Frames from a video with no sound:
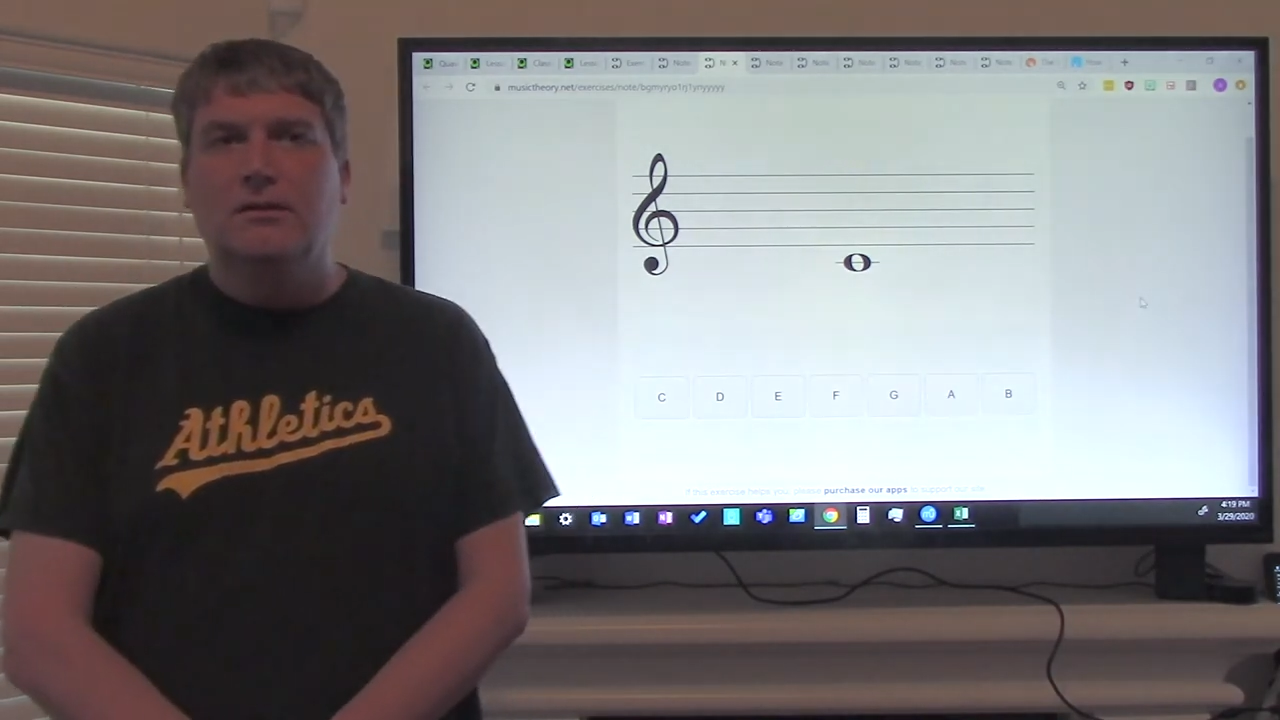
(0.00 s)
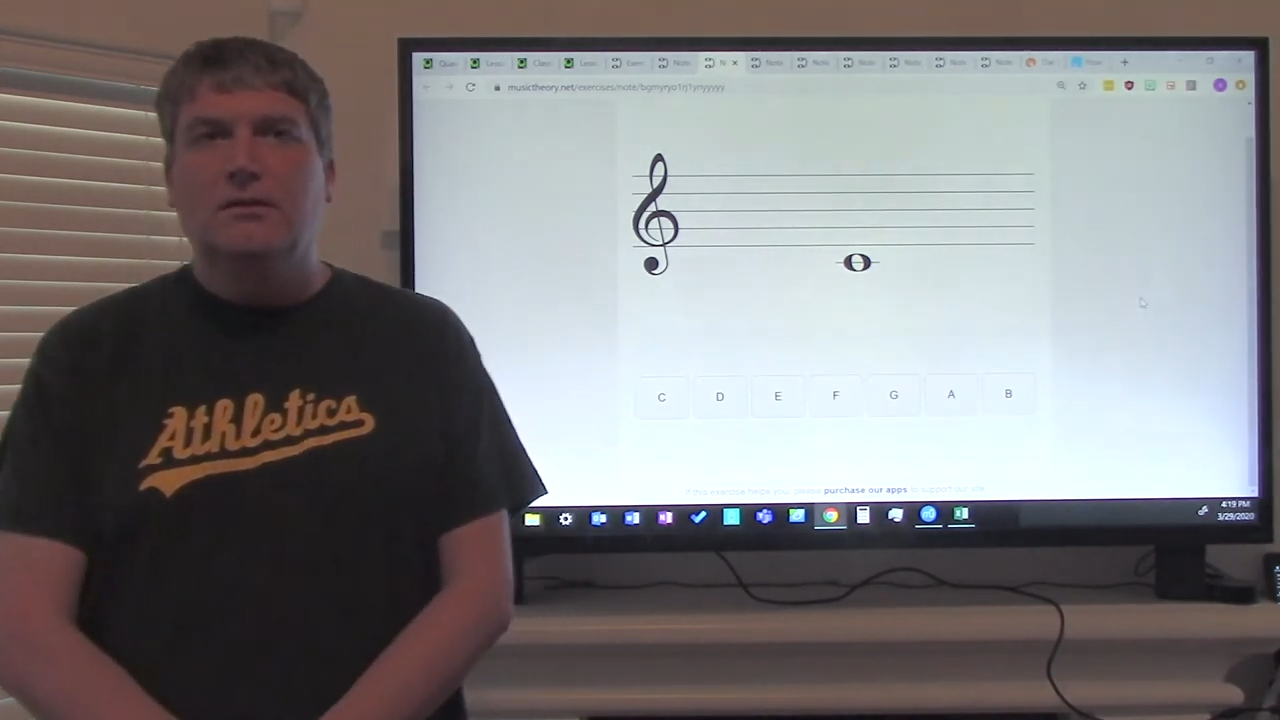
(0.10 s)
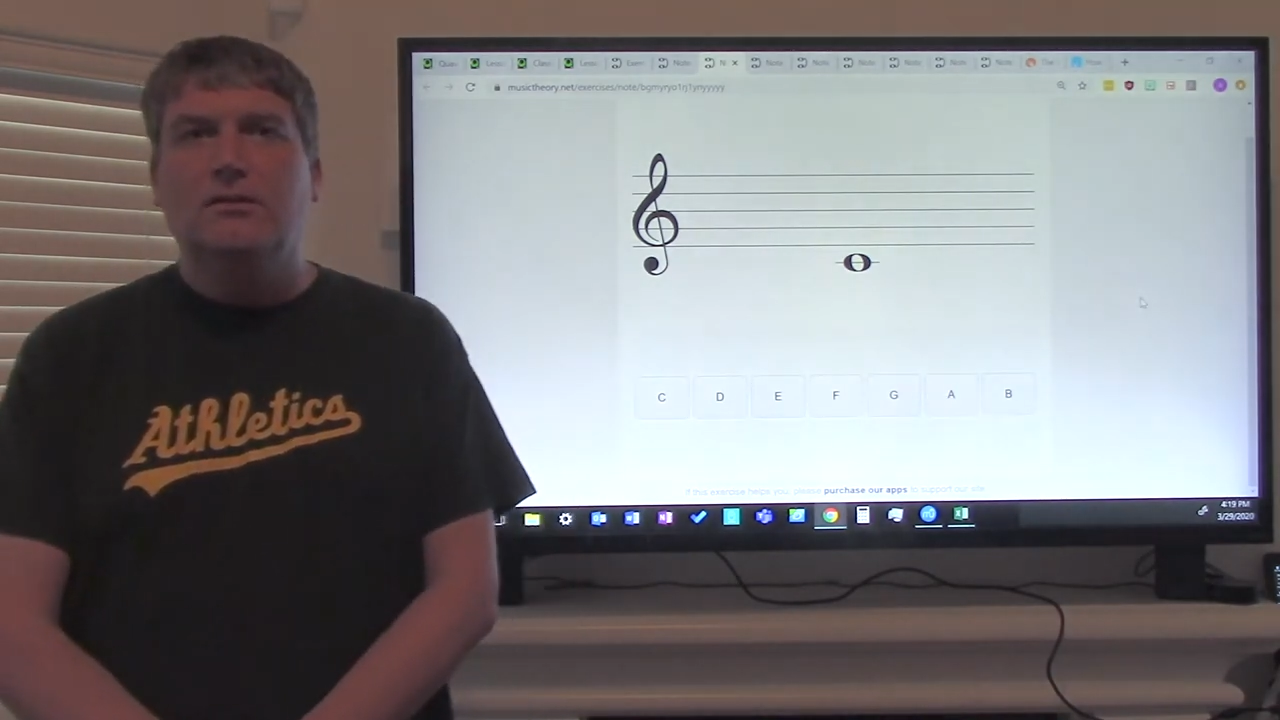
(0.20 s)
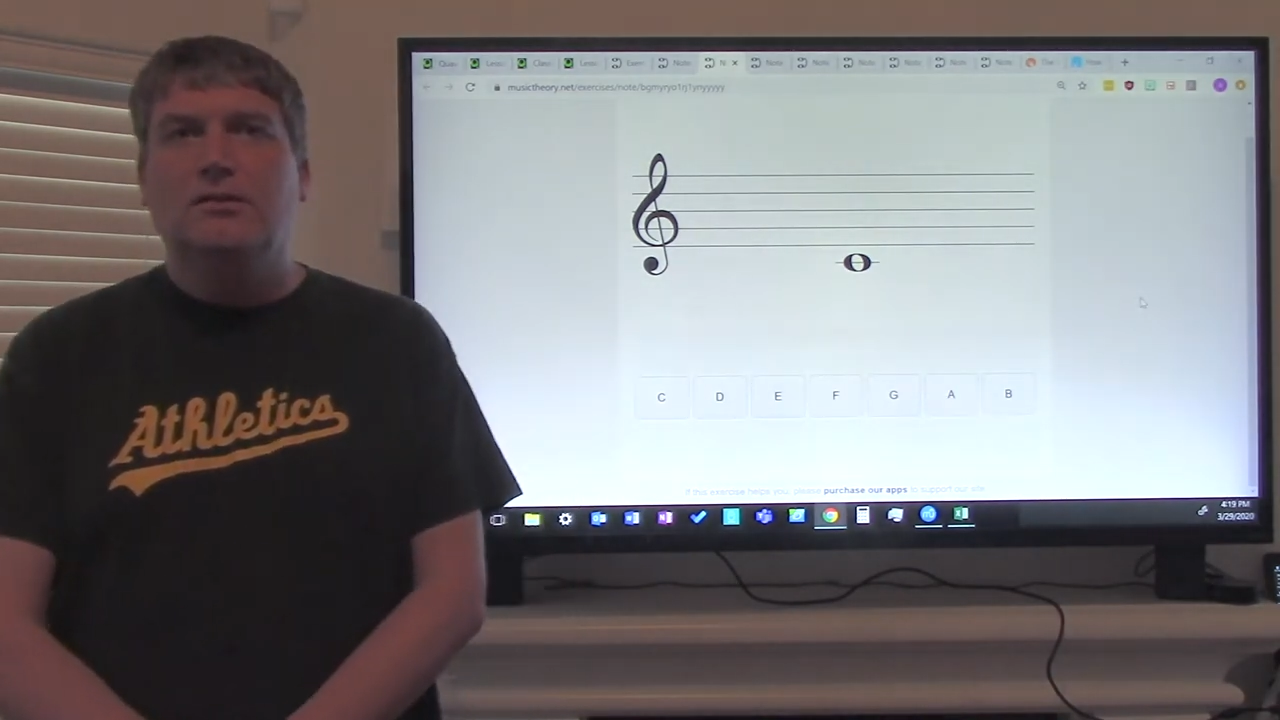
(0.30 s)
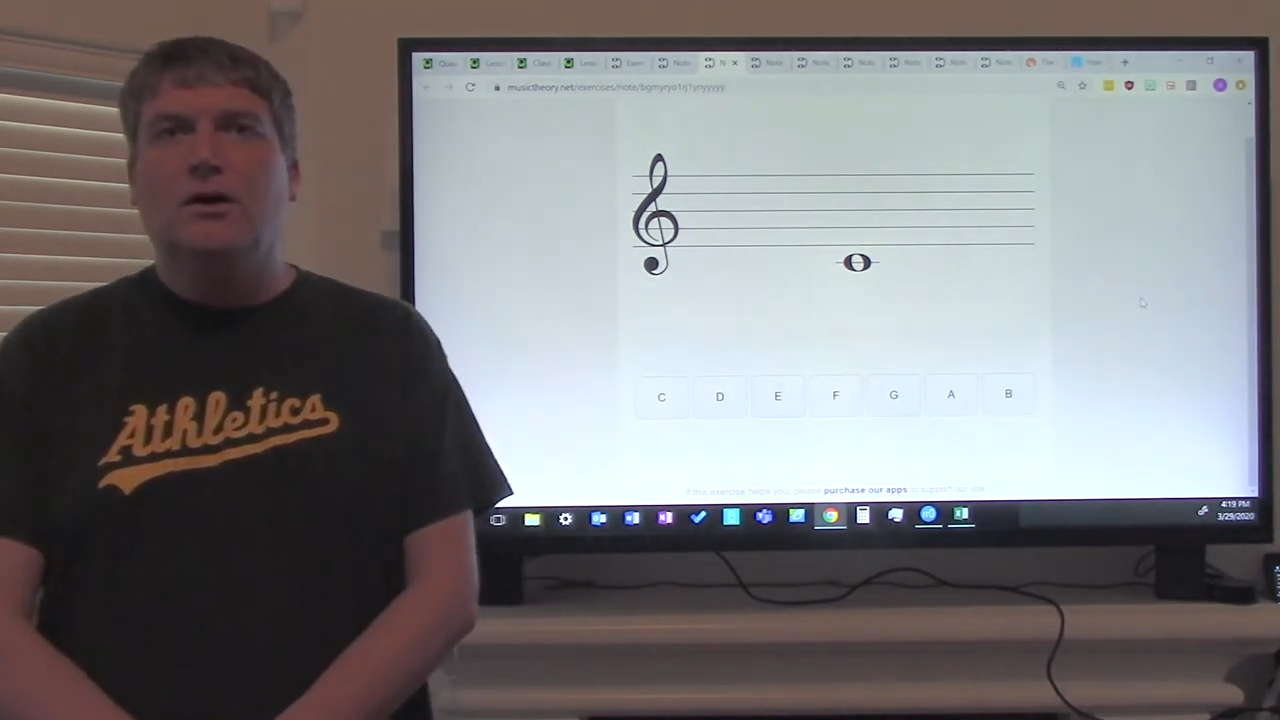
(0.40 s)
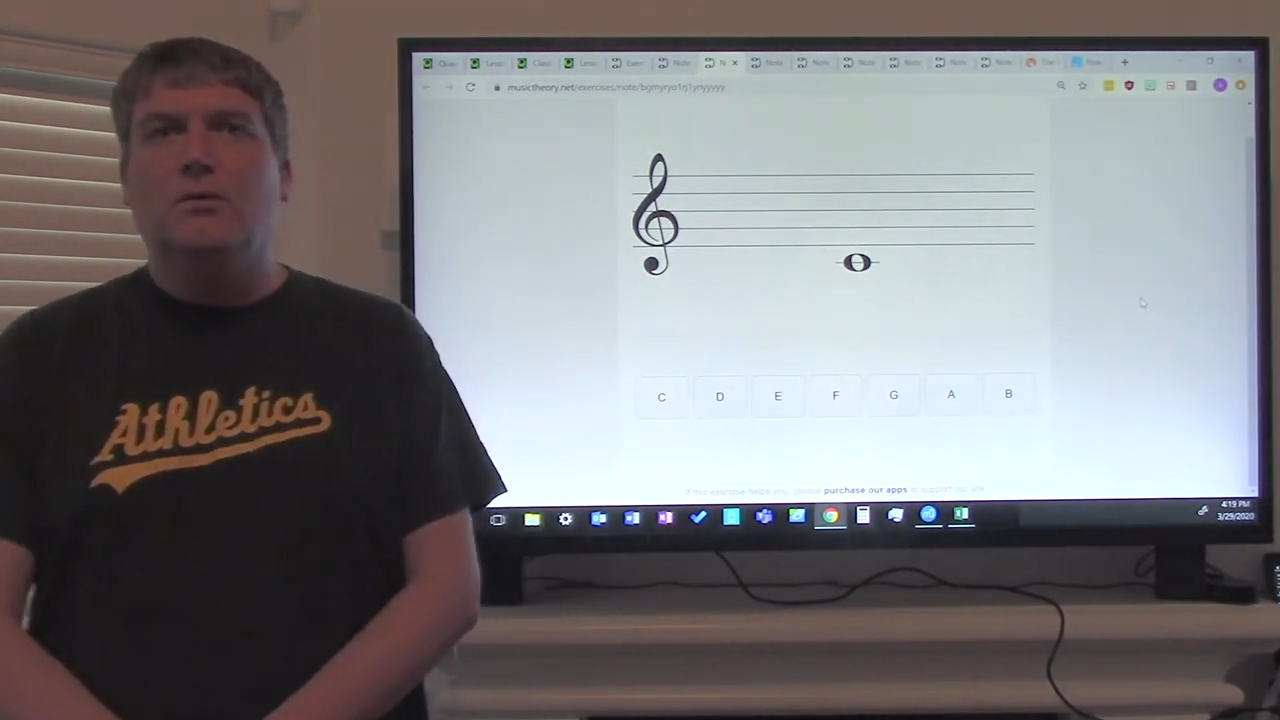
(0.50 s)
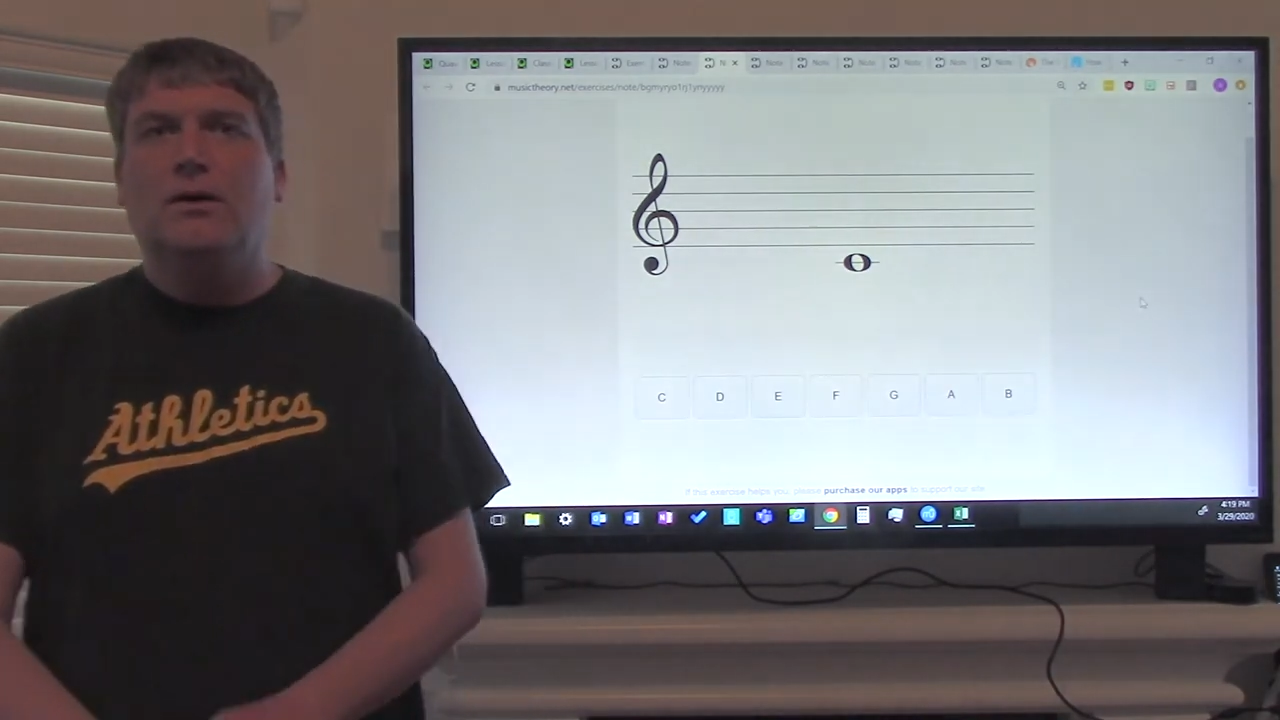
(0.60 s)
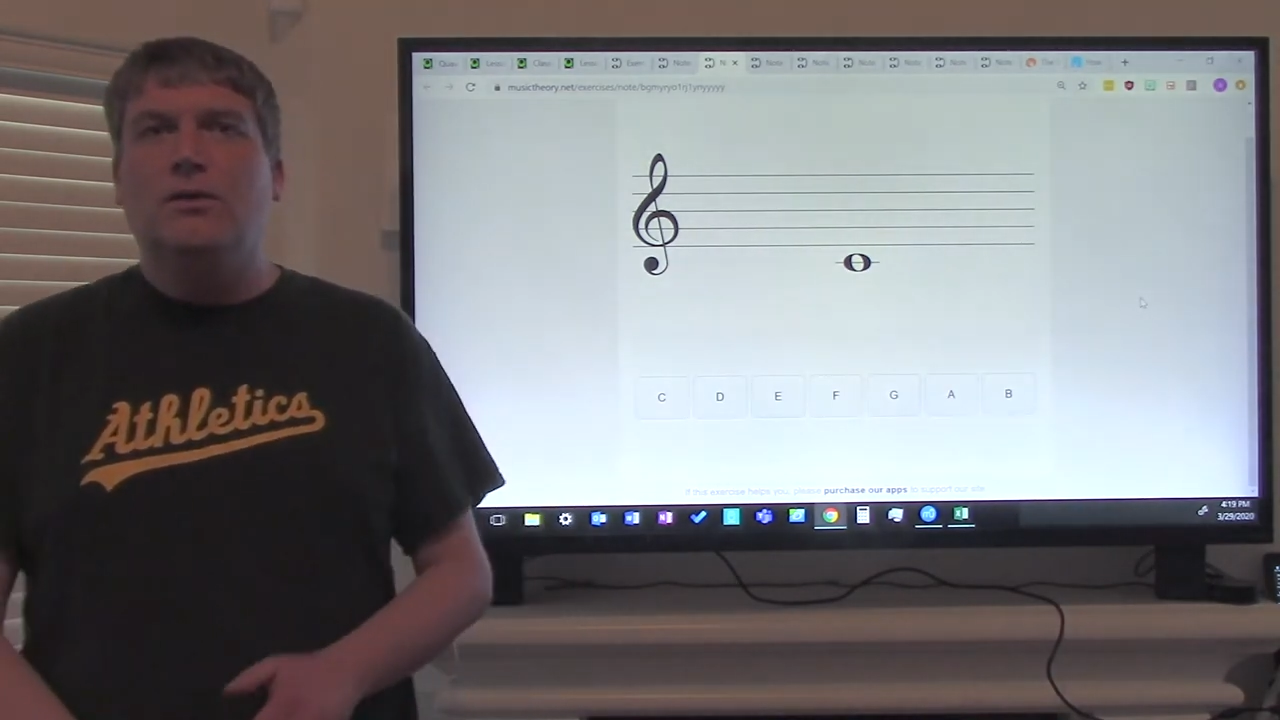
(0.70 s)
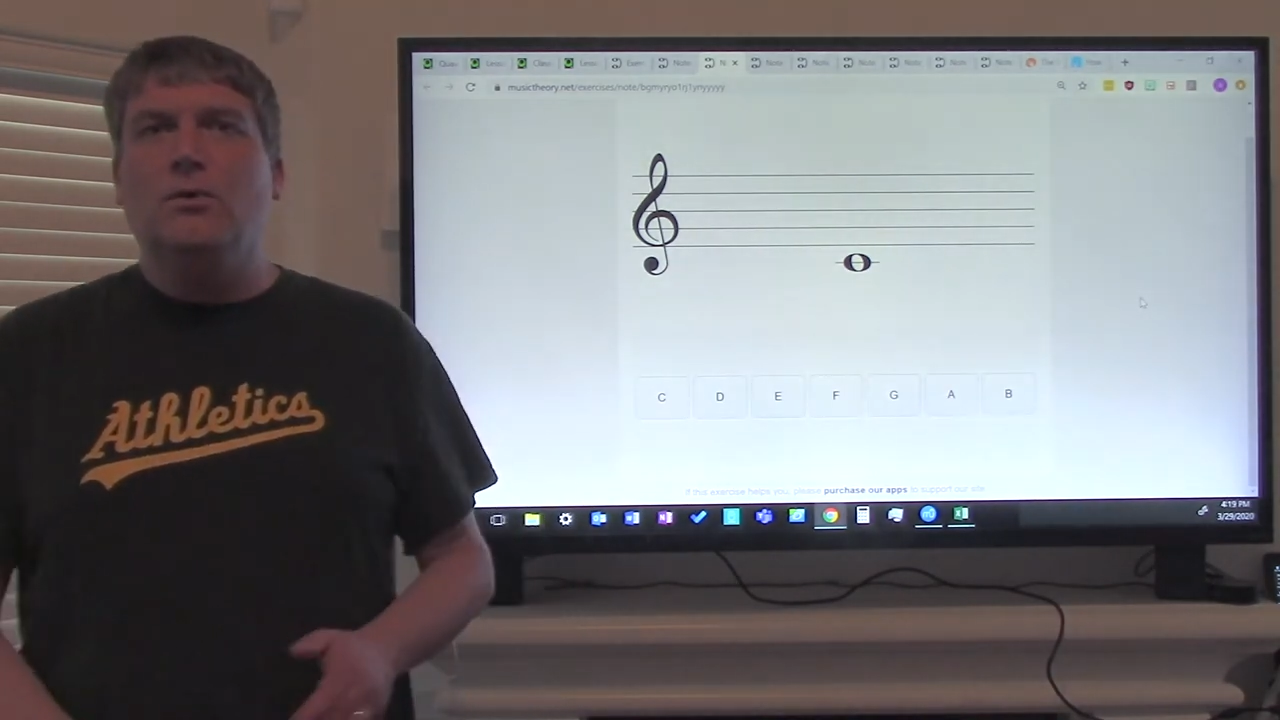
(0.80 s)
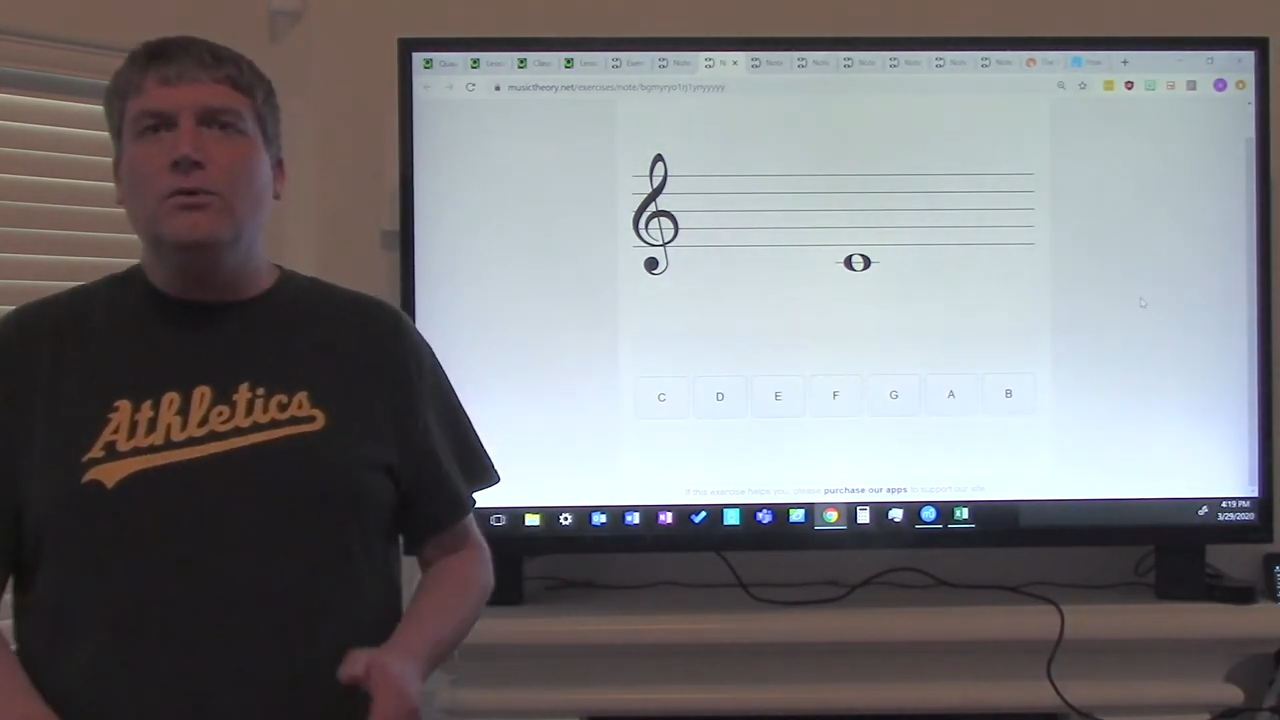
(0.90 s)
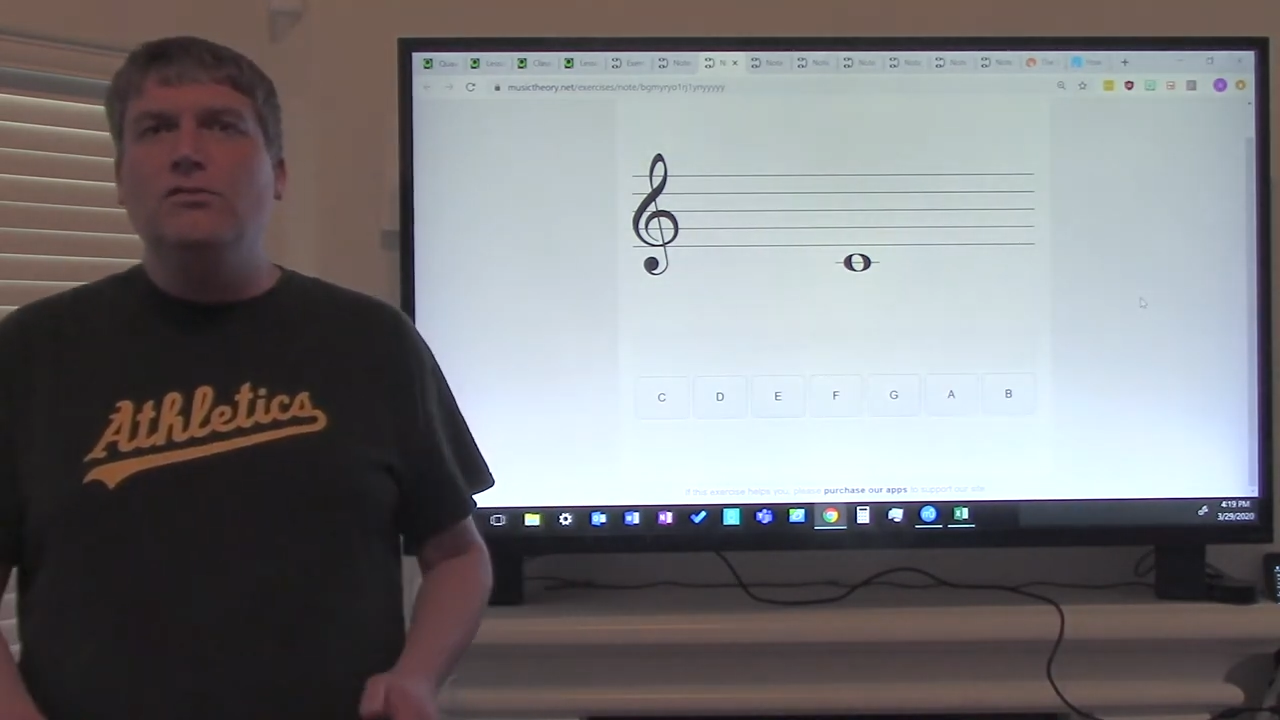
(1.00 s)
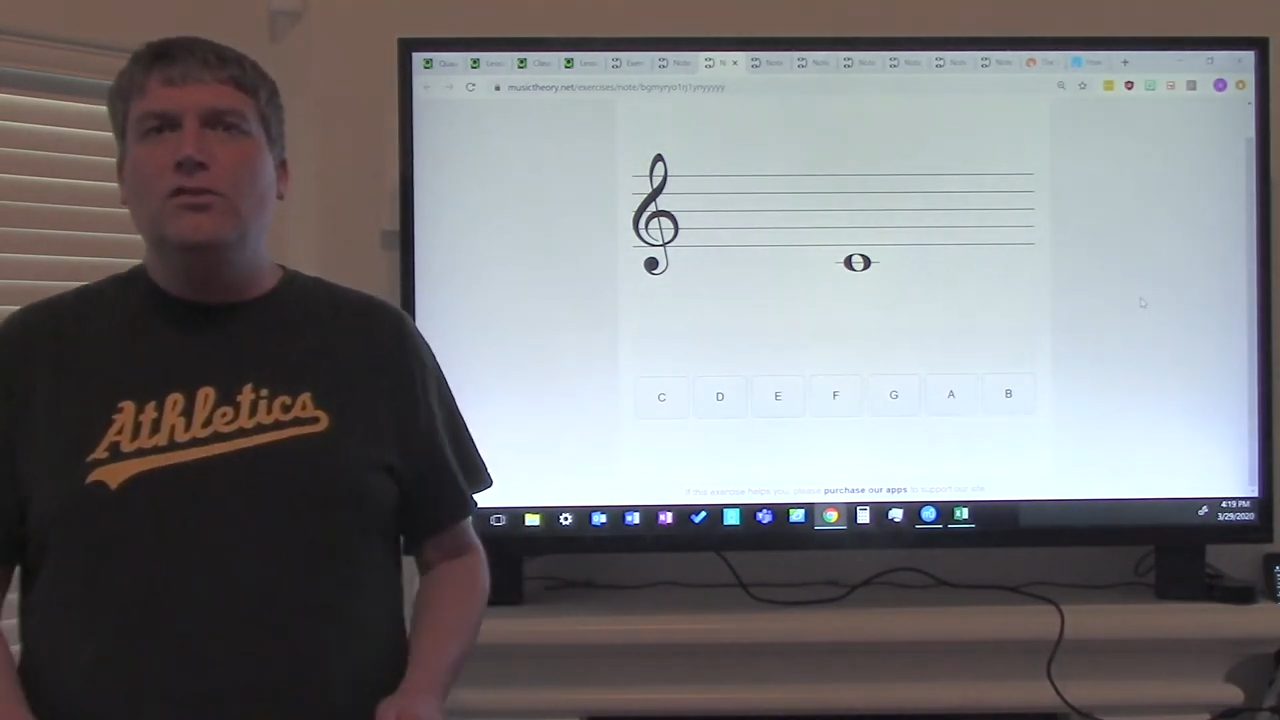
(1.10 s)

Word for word: So, in order